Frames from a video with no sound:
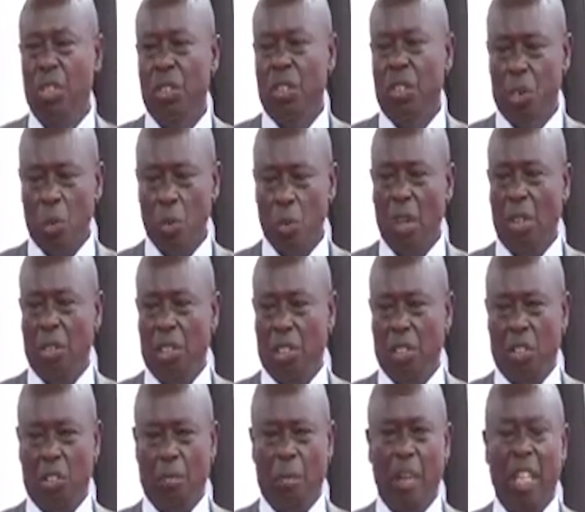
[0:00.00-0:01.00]
the two
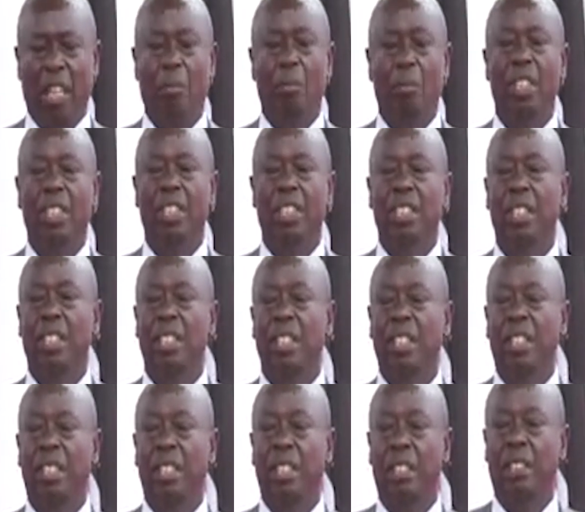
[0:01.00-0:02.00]
Houses of Parliament
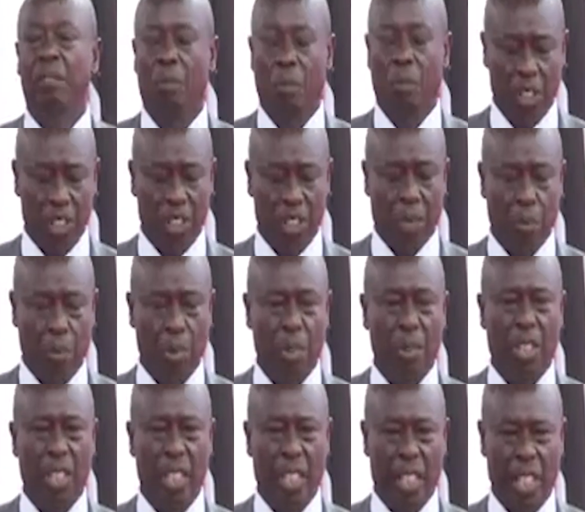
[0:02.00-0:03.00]
for the
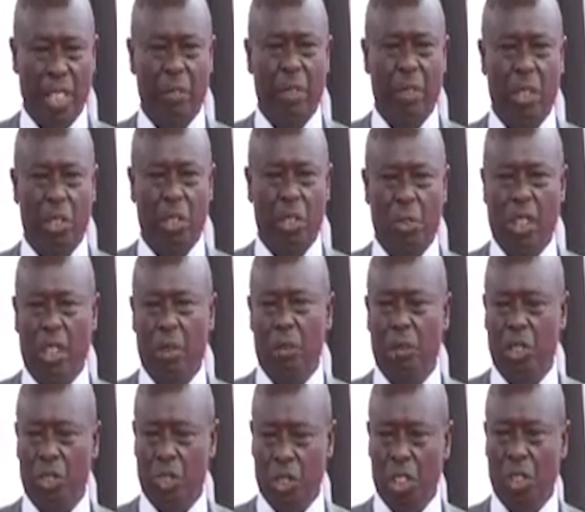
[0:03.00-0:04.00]
support they are giving to your
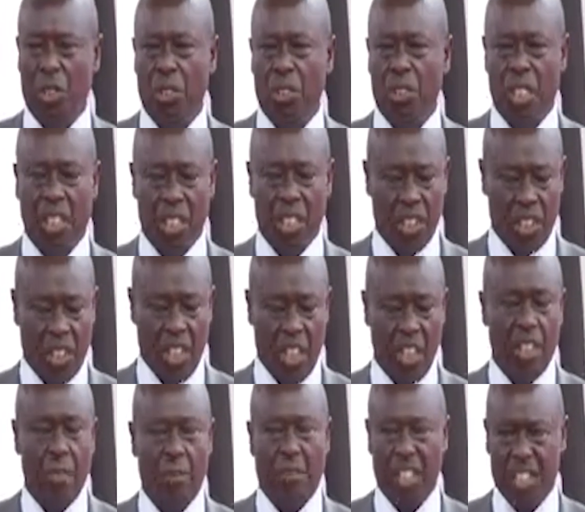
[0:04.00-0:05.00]
administration's
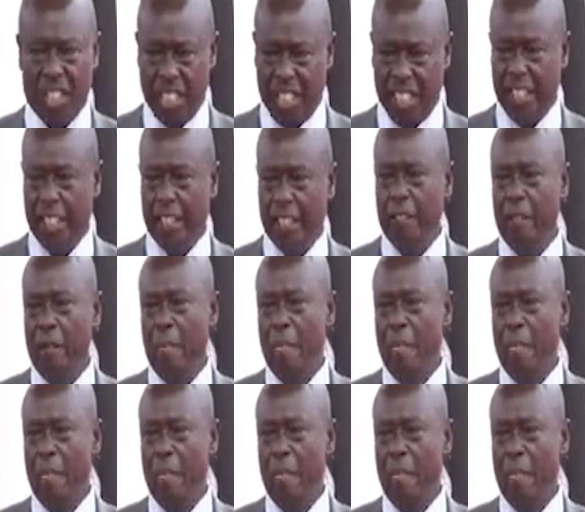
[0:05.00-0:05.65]
legislative agenda.